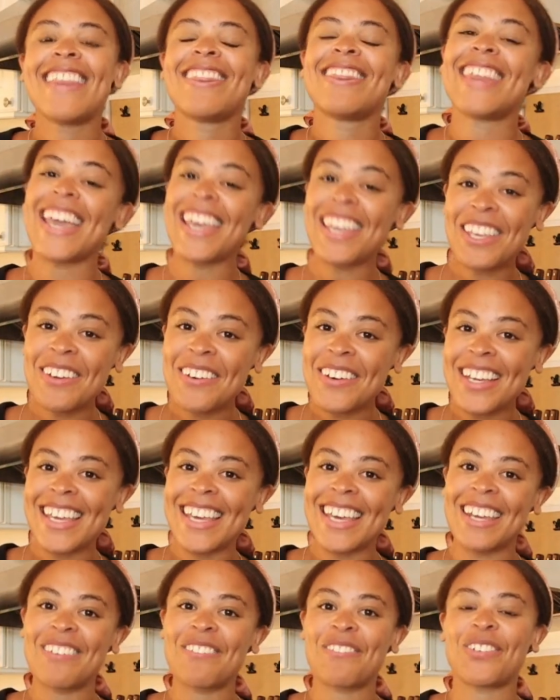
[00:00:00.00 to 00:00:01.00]
Thank you
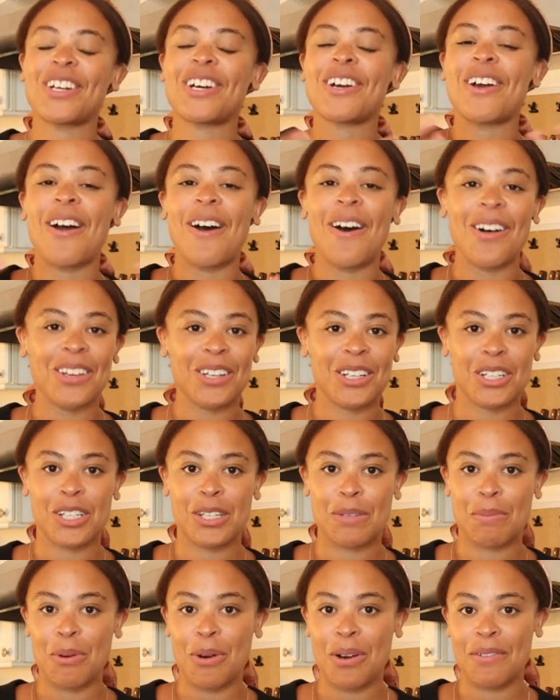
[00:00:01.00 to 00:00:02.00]
again for all your
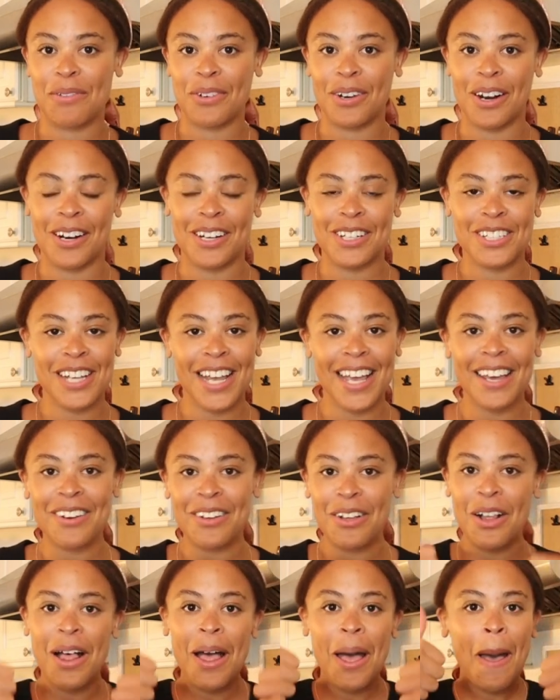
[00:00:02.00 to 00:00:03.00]
support for our
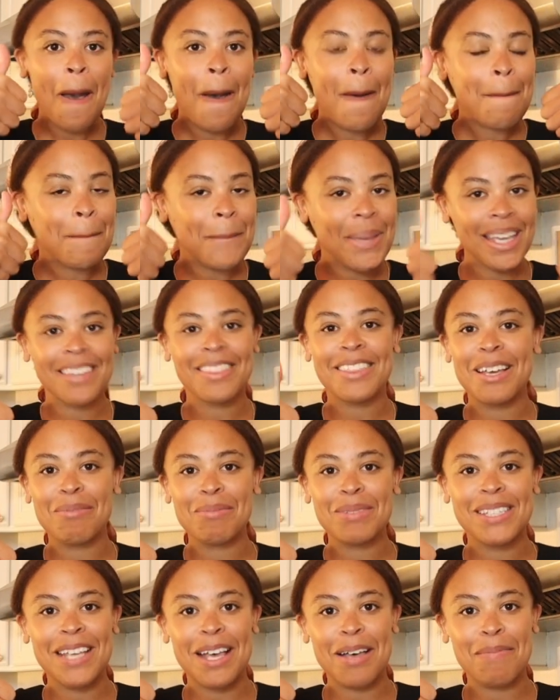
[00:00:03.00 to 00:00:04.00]
channel. Big
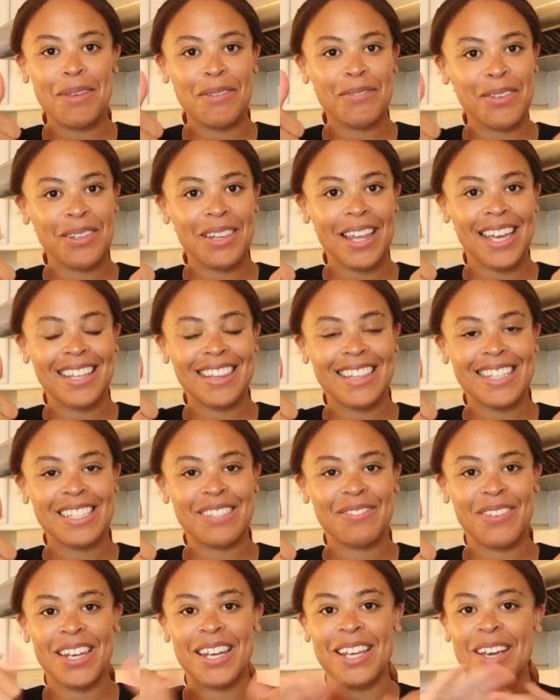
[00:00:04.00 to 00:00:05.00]
thumbs up if you like
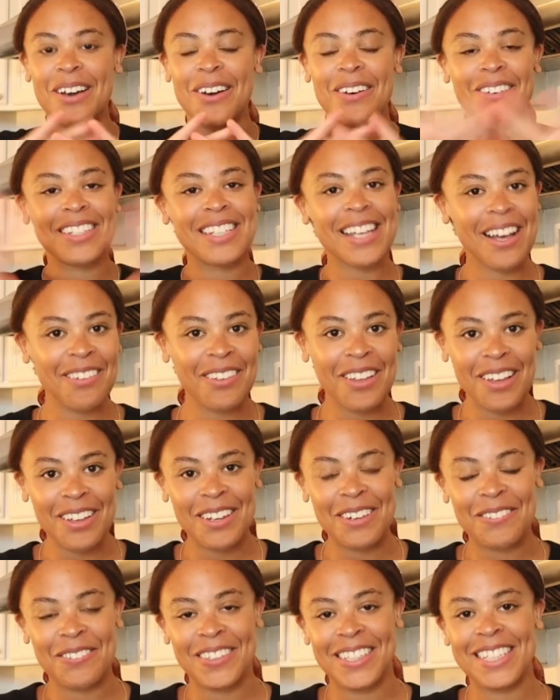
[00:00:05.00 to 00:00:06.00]
this video. Tell all
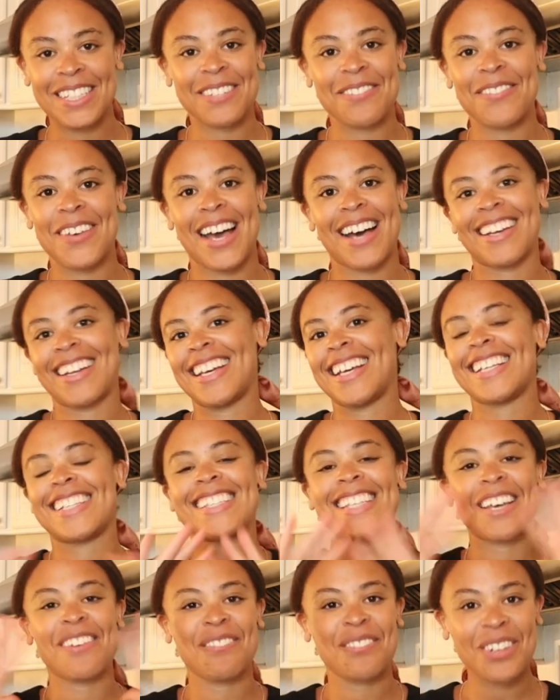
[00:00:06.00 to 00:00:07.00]
your friends about us,
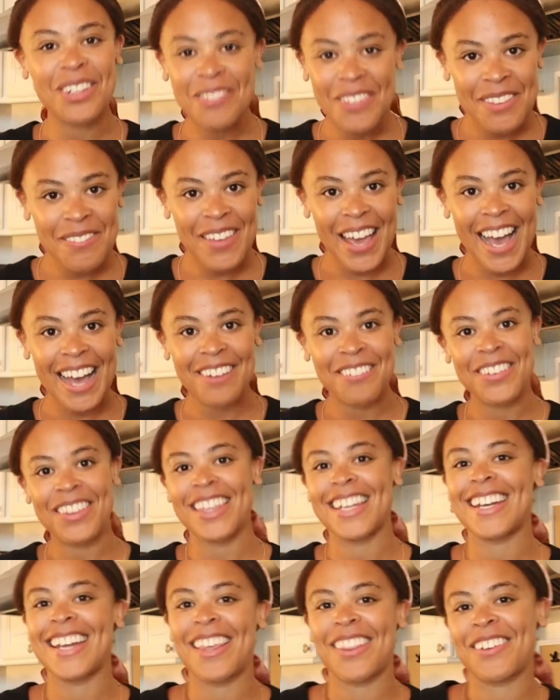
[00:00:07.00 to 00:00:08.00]
and we'll be back with
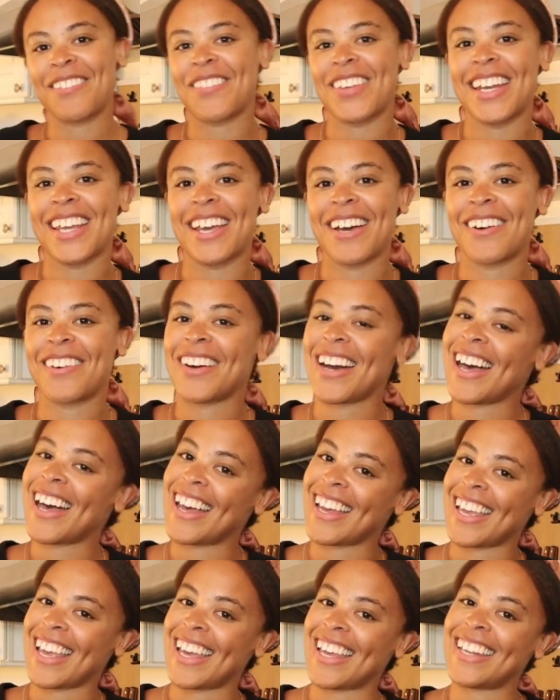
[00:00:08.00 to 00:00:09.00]
another video
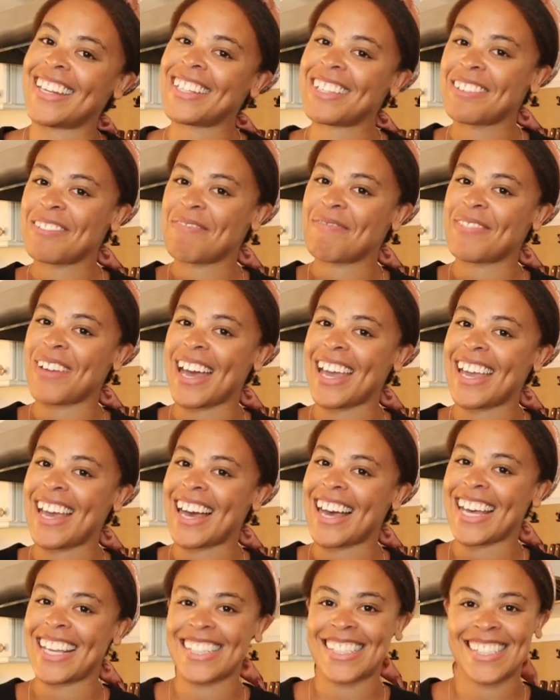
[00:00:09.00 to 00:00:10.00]
again. Bye,
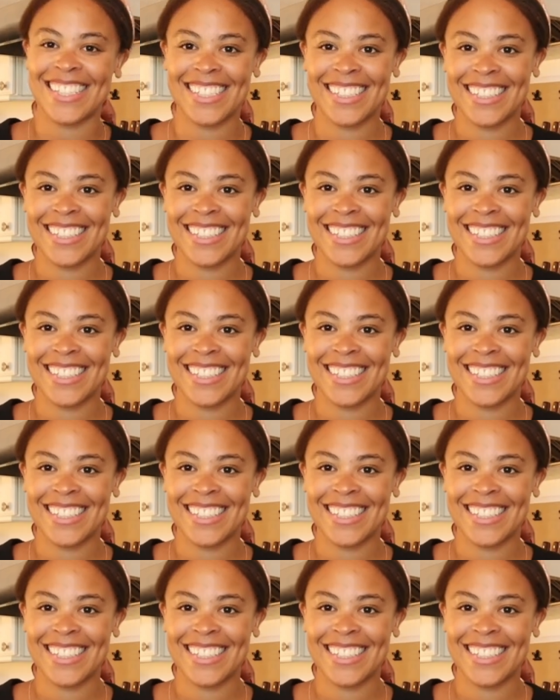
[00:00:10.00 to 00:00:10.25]
guys.